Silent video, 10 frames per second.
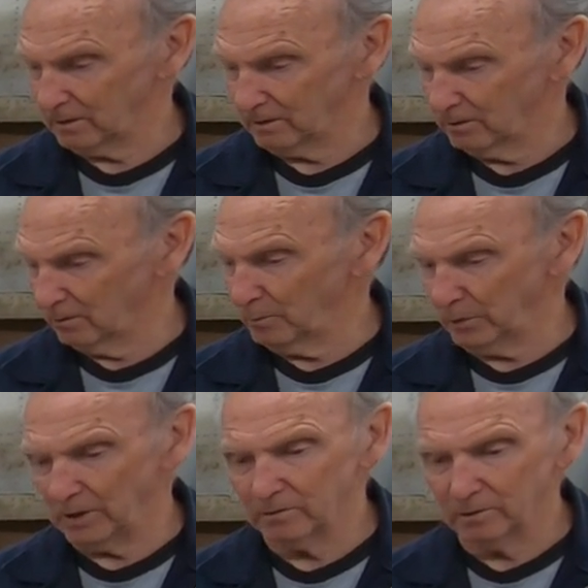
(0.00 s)
They're you know,
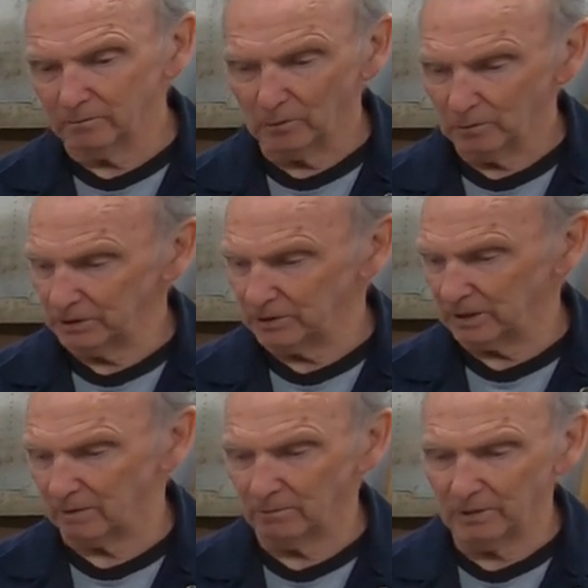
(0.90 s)
putting out good voltage.
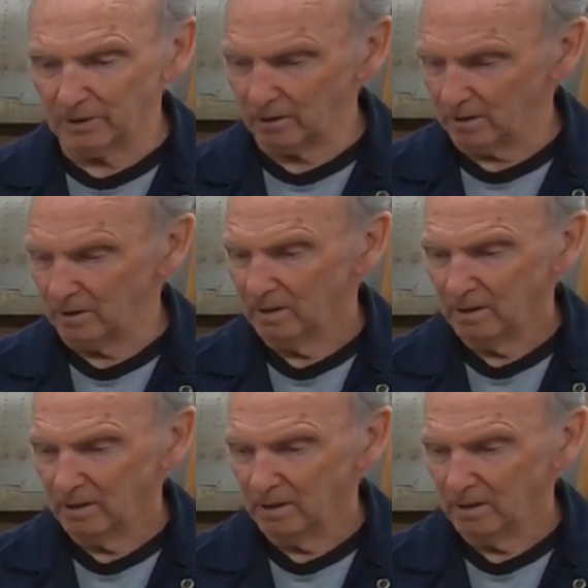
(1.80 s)
That one there,